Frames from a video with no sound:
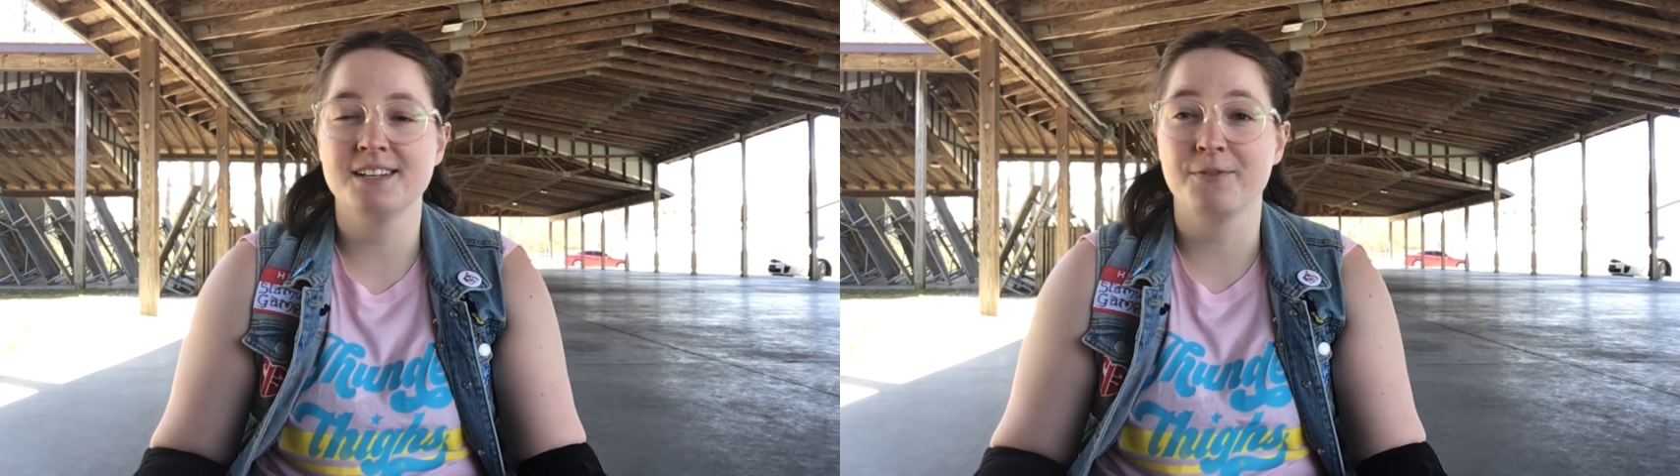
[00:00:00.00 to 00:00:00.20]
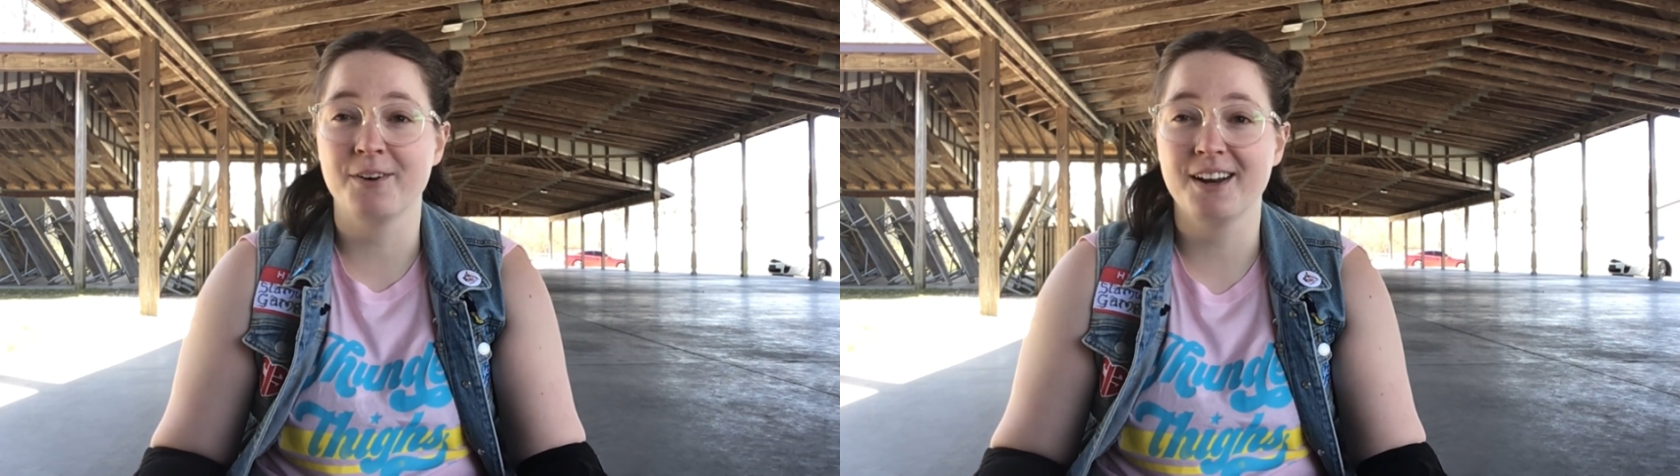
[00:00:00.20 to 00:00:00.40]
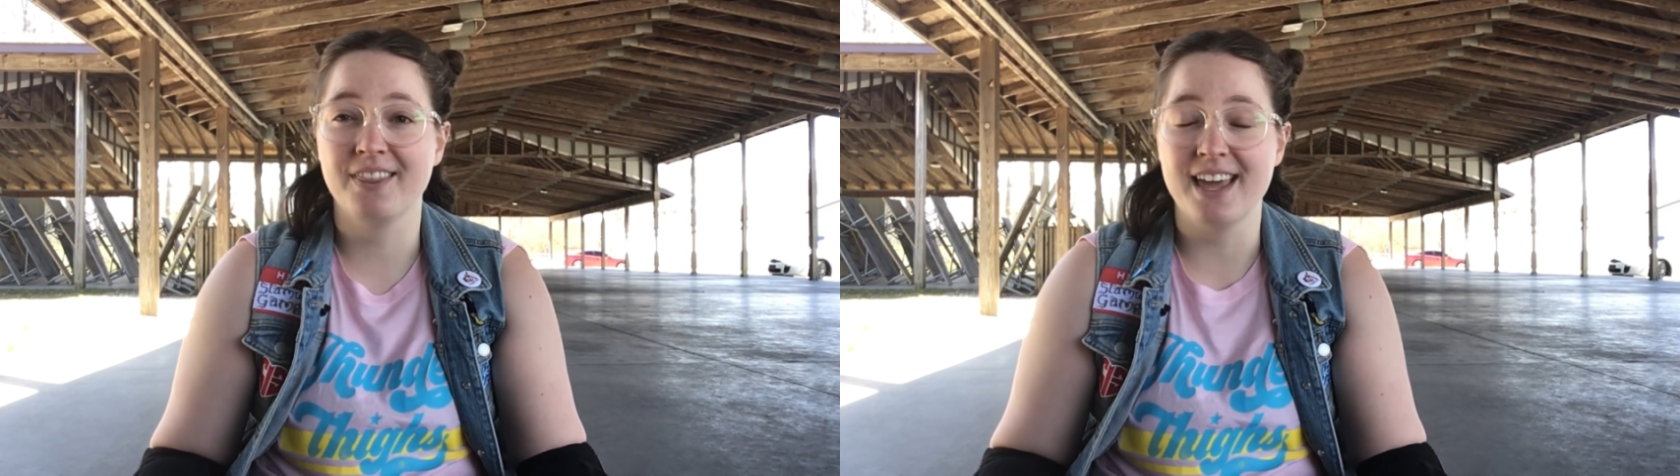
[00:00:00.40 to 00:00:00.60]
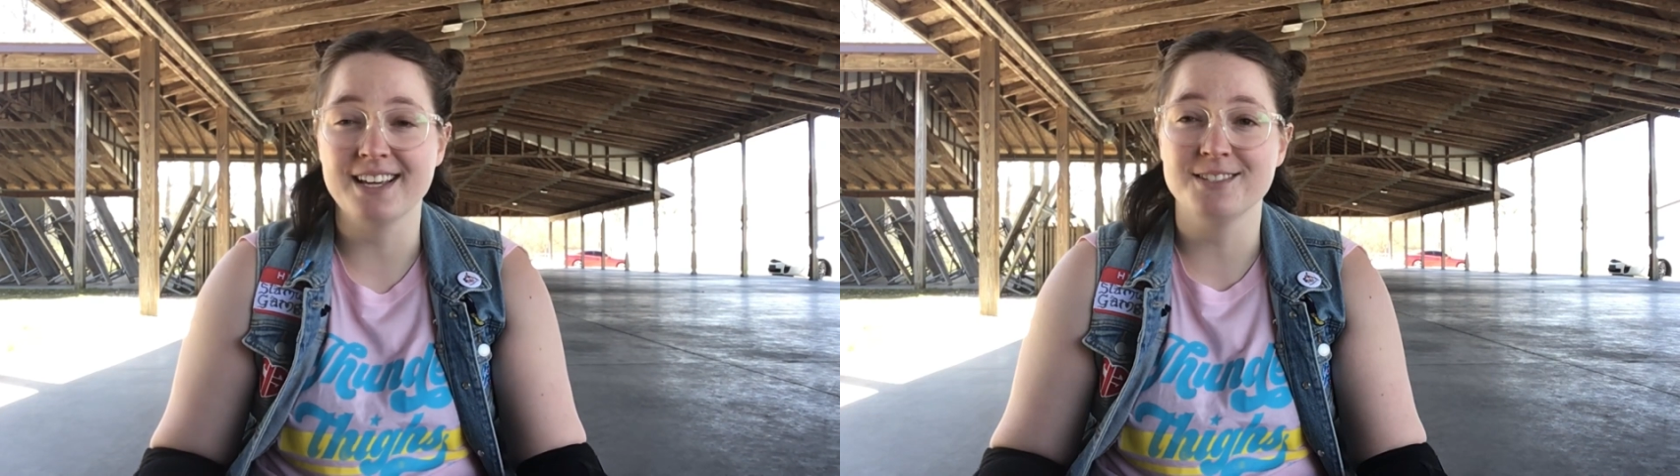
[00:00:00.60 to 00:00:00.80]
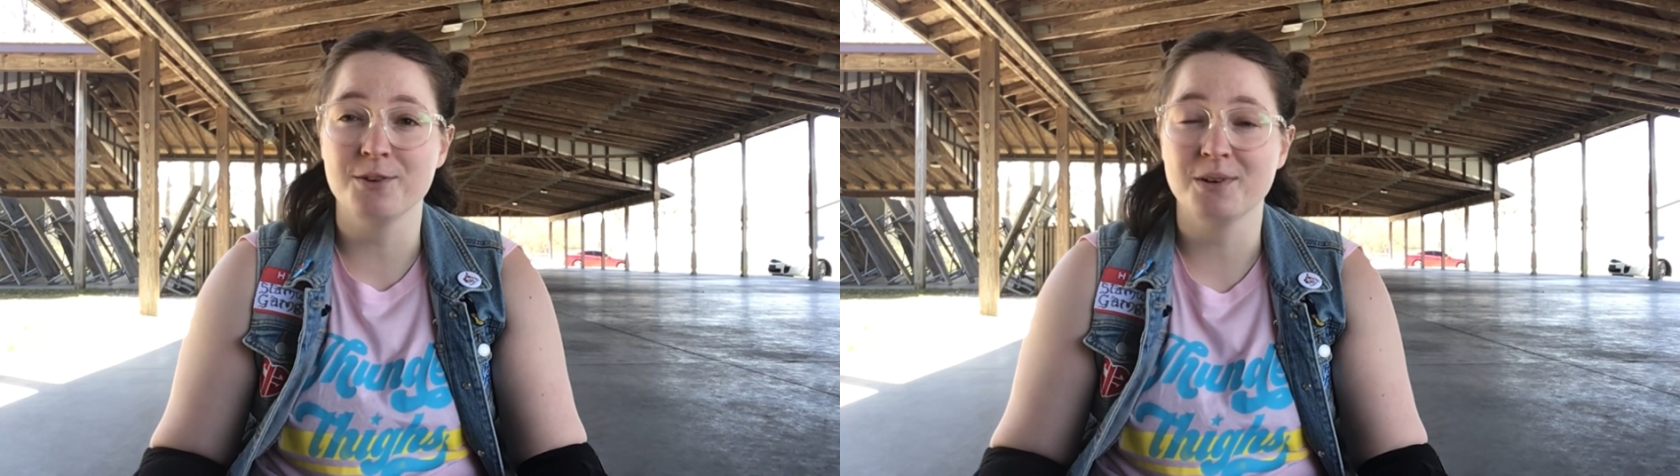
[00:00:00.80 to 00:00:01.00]
different
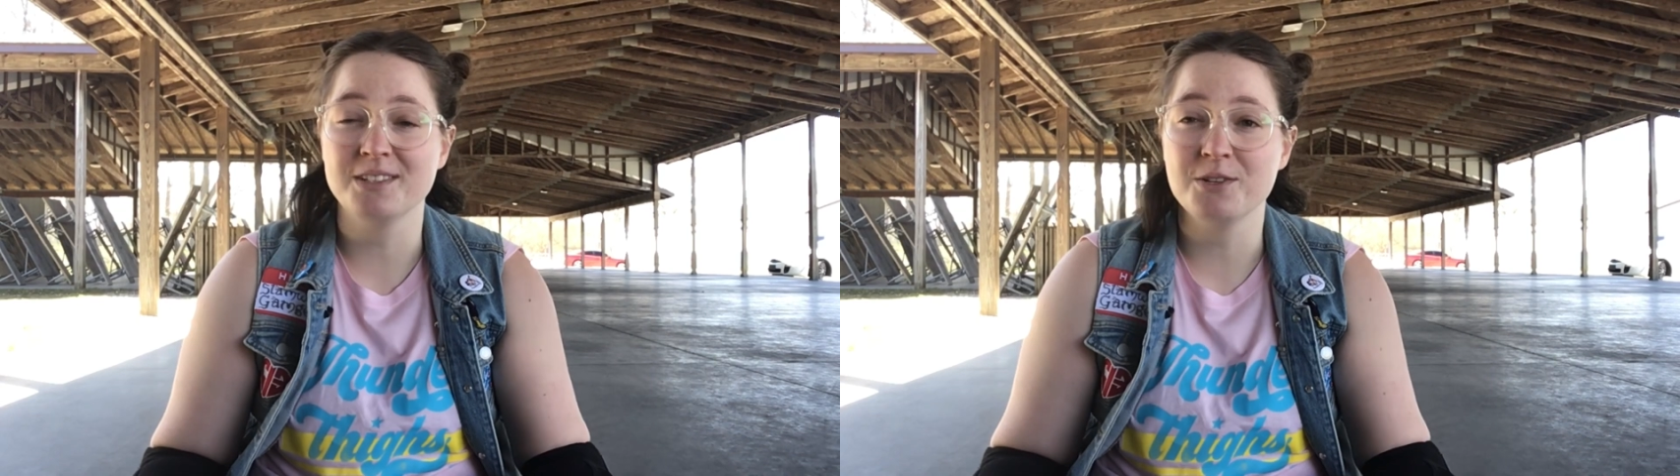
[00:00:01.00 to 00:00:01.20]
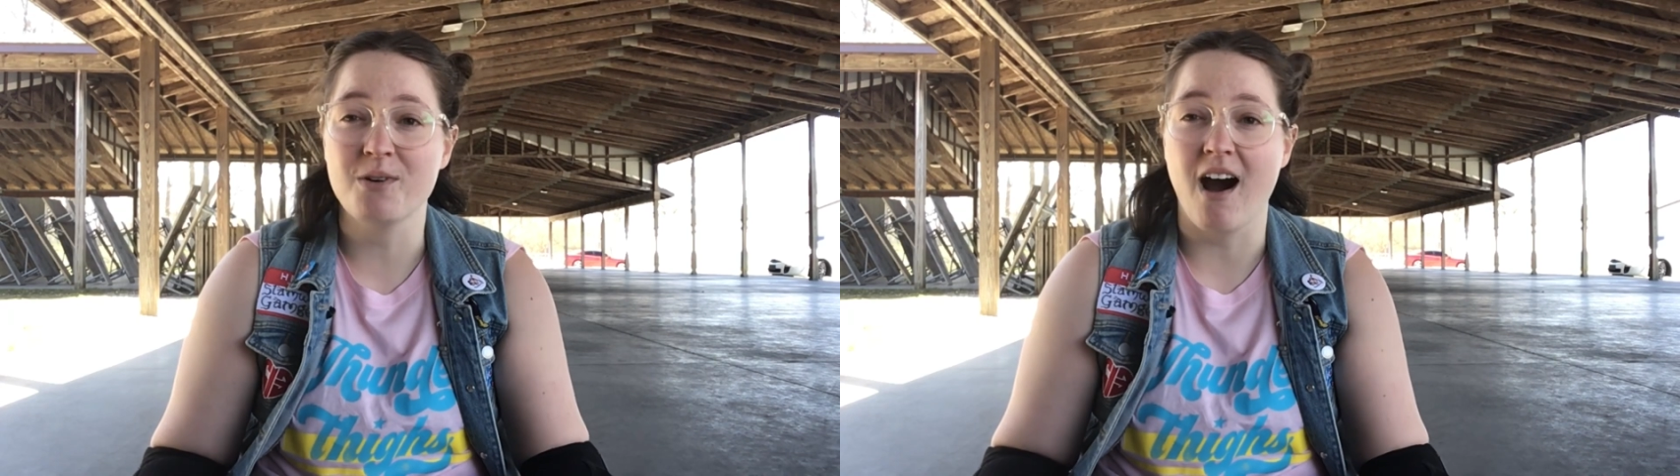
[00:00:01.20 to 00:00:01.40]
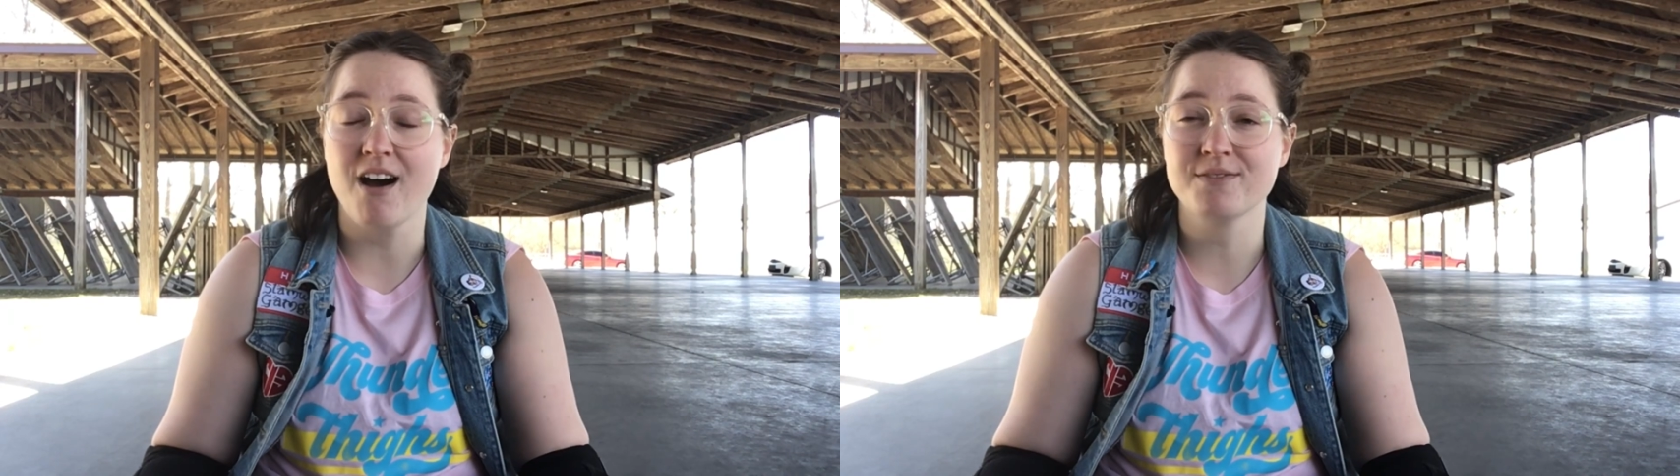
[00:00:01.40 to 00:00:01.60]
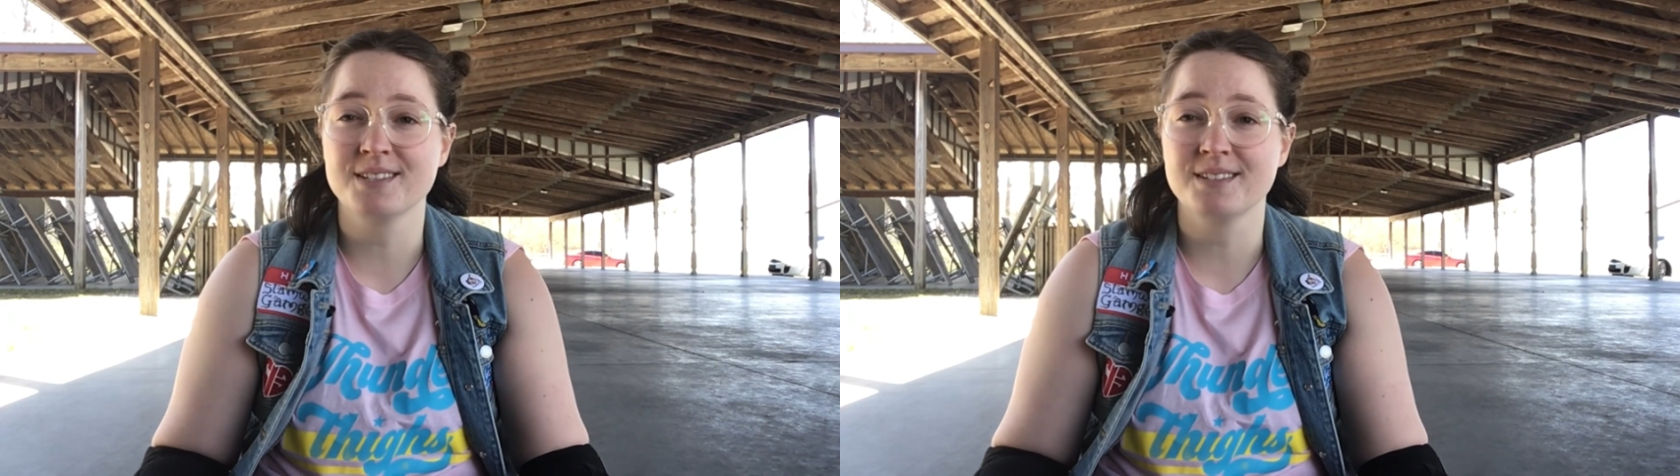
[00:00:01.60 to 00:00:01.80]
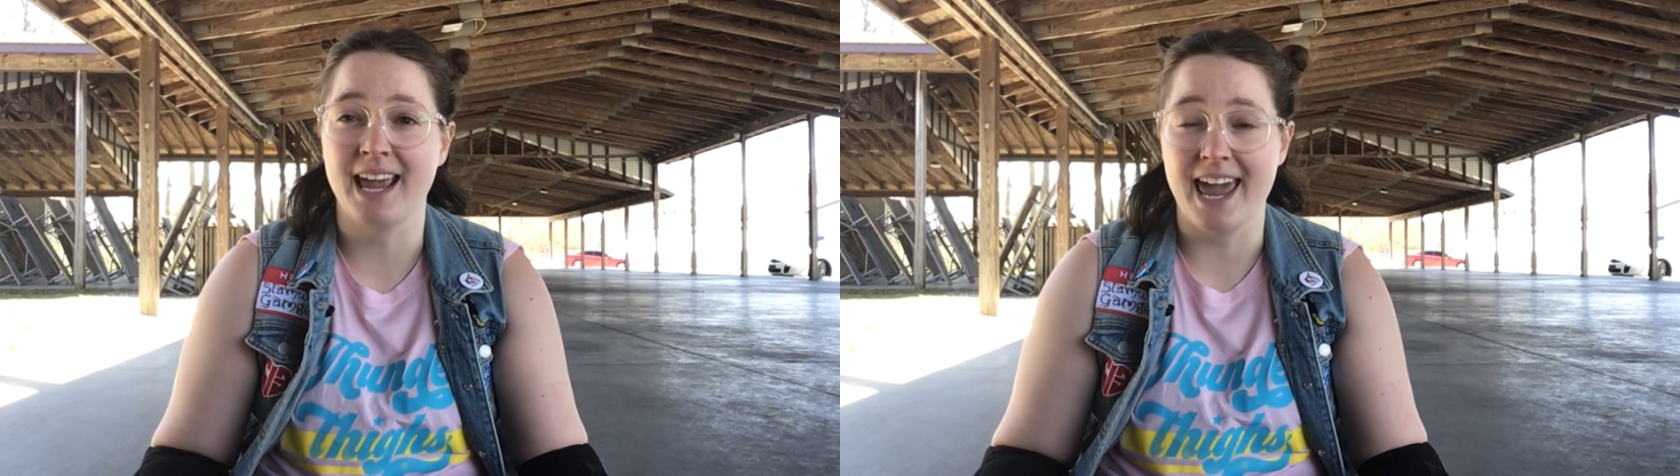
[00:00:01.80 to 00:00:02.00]
things you can do off
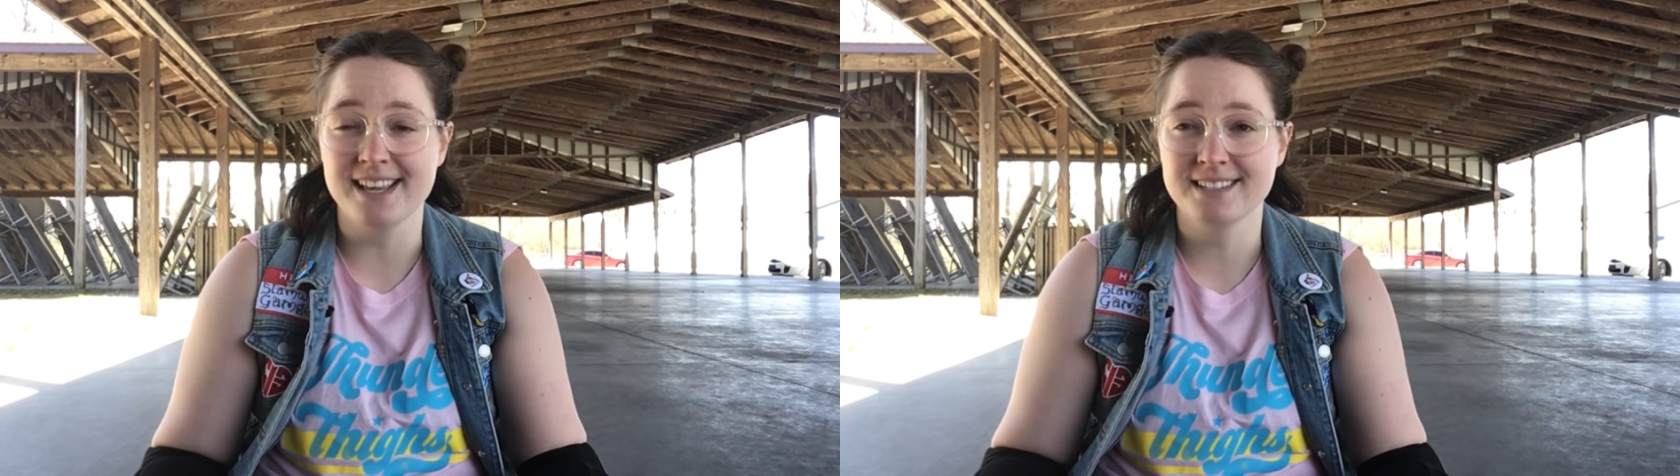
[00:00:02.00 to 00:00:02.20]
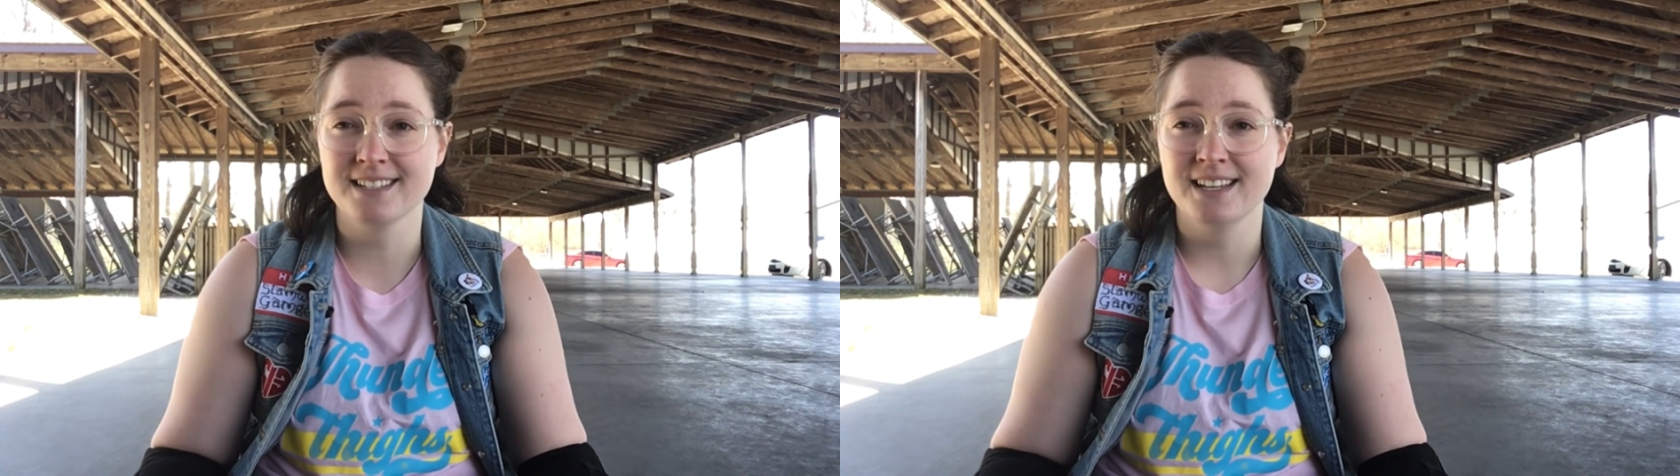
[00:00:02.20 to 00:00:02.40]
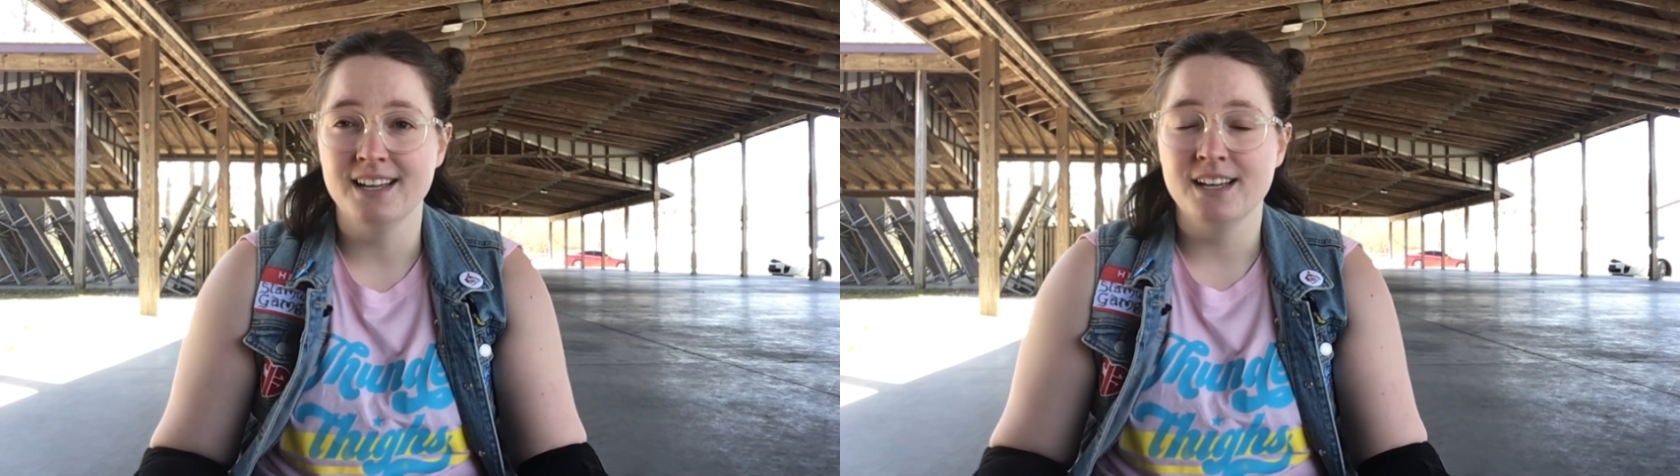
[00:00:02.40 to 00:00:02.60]
skates